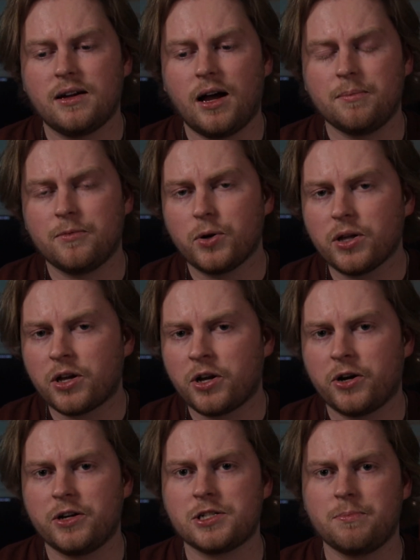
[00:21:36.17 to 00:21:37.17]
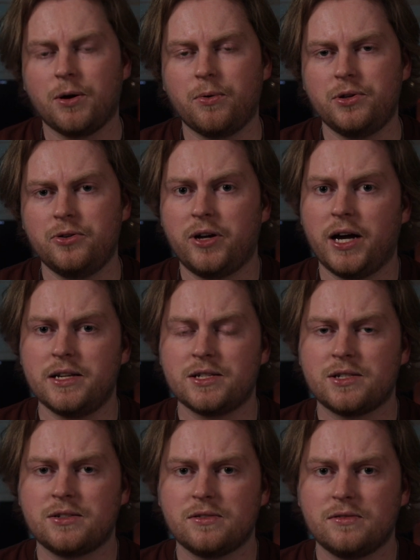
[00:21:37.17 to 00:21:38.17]
I'm really curious about what you
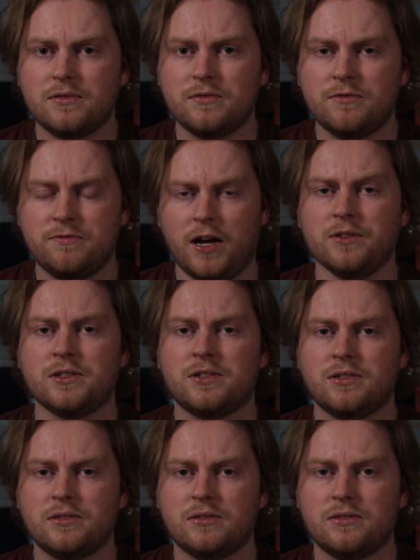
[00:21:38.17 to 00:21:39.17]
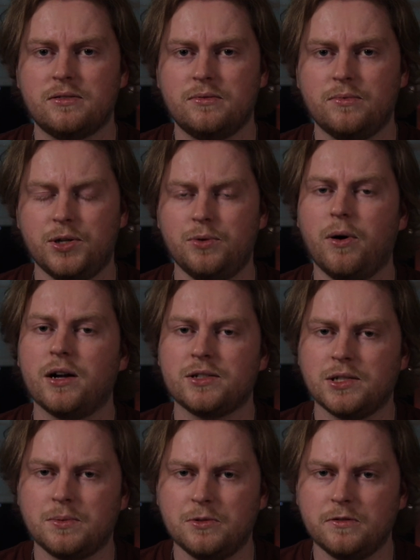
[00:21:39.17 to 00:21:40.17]
guys felt when you watched
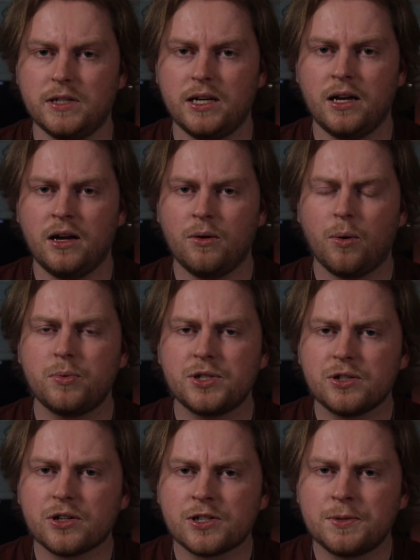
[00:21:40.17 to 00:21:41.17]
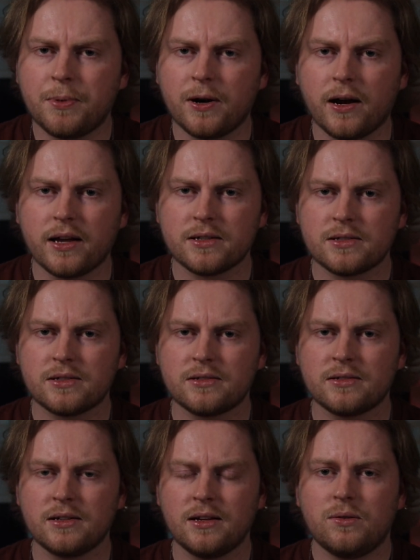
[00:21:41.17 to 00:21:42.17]
this movie. What was your experience?
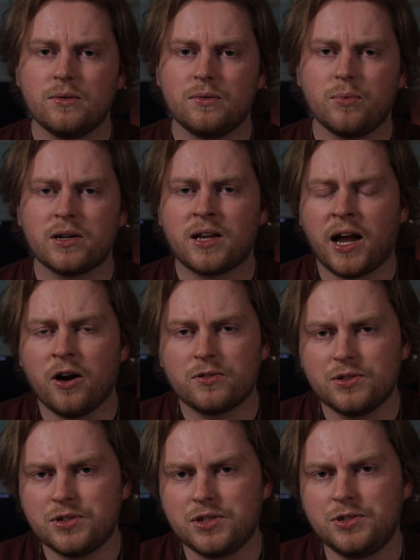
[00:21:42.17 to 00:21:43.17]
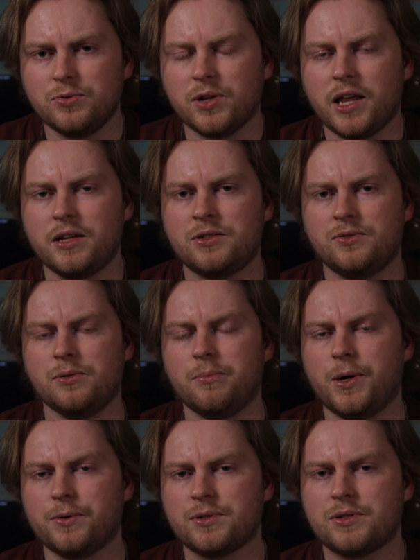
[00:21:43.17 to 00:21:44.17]
What characters did you relate to the
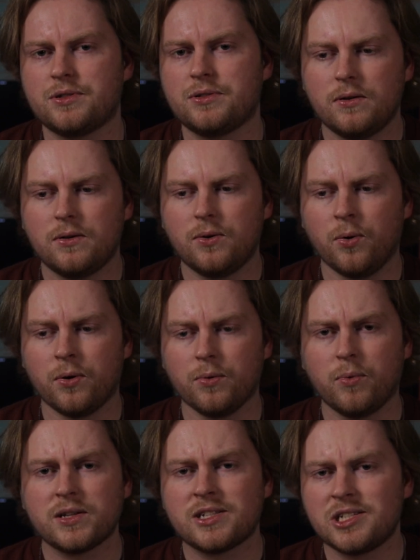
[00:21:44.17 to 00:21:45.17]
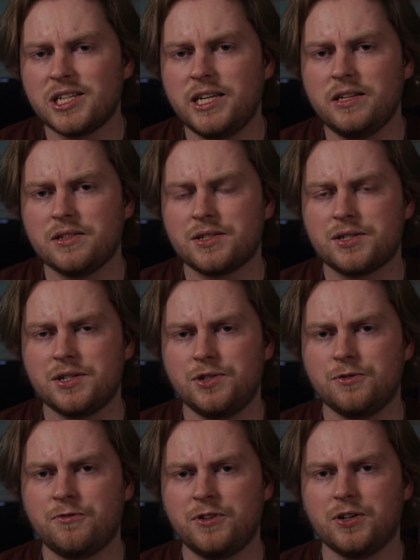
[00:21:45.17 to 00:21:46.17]
most? Or what scenes did you
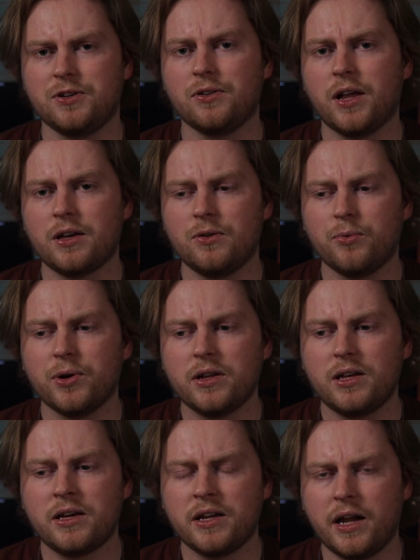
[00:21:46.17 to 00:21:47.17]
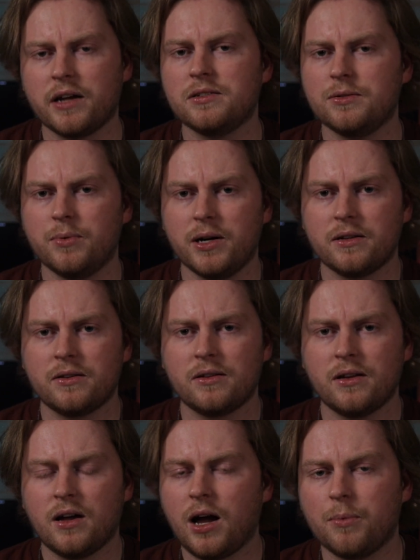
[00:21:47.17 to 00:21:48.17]
feel like you really connected with?
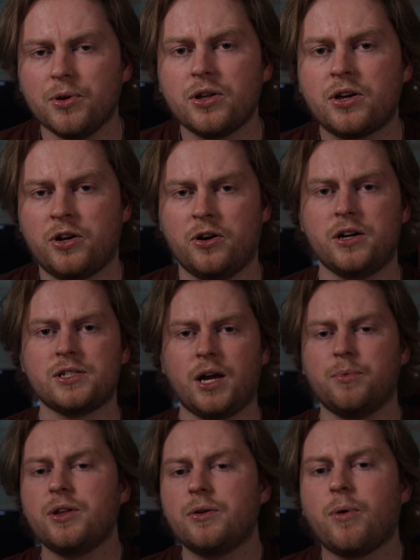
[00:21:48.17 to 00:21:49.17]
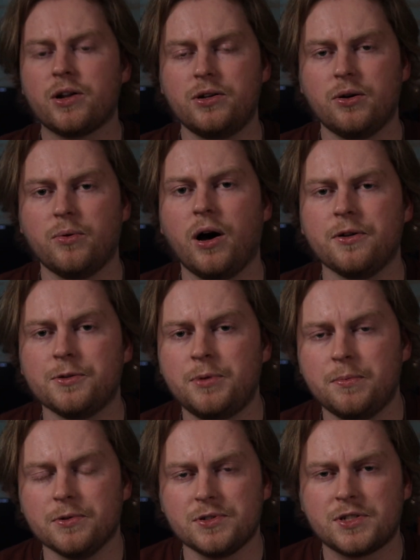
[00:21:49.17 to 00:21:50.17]
I'm really curious. I really want to know what other
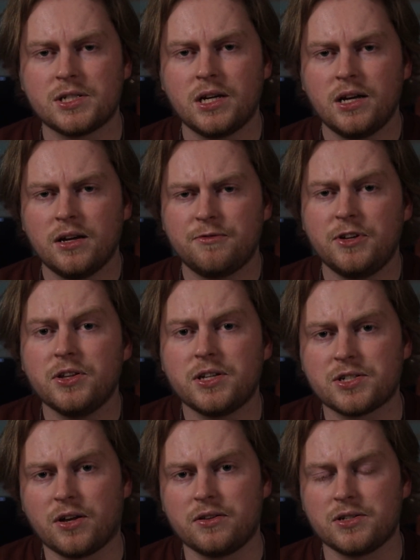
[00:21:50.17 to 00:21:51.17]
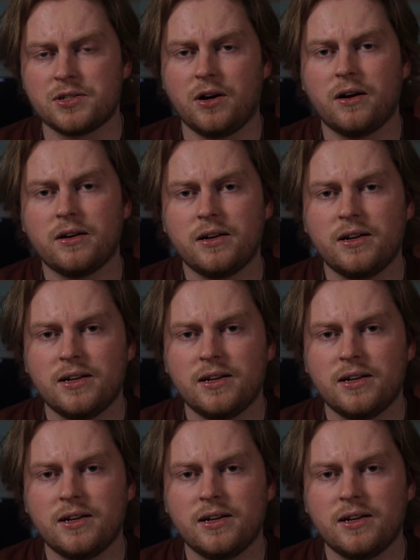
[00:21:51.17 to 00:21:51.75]
people's feelings on this are.